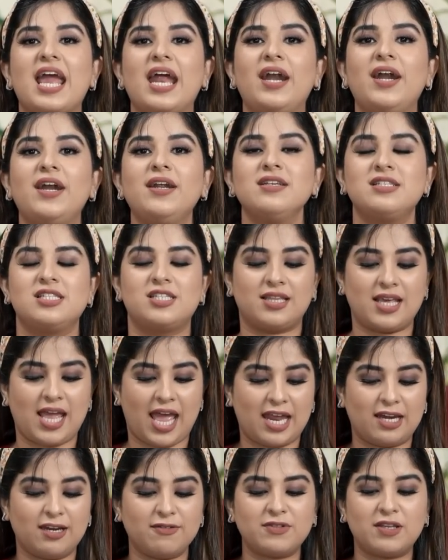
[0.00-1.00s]
there to
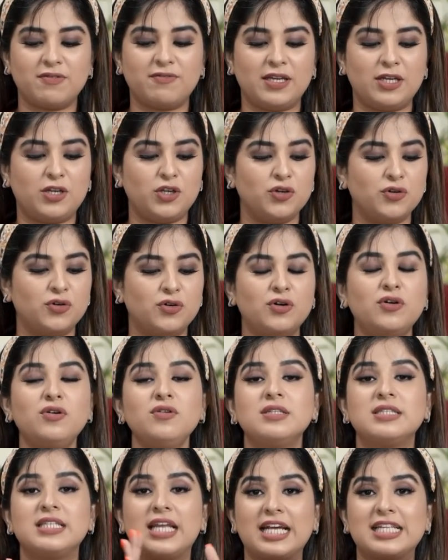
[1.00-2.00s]
the end of the video.
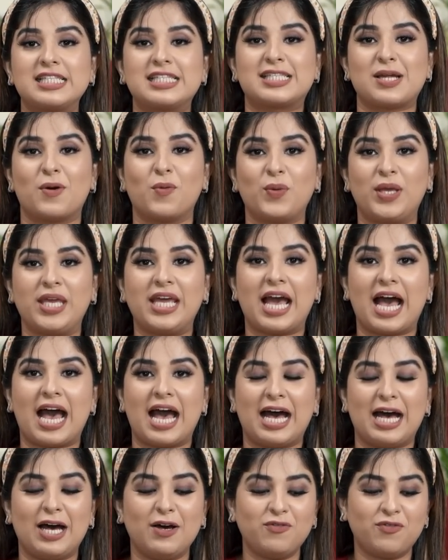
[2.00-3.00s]
Next we
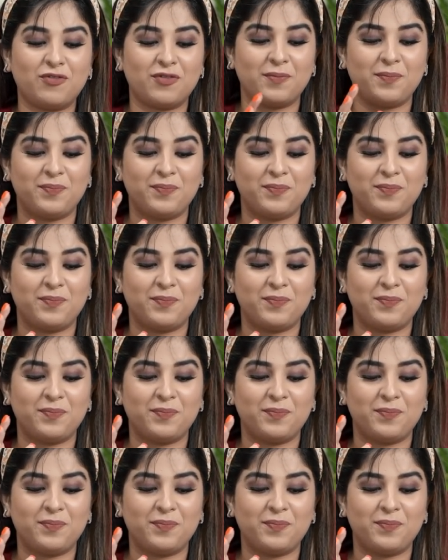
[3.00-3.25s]
have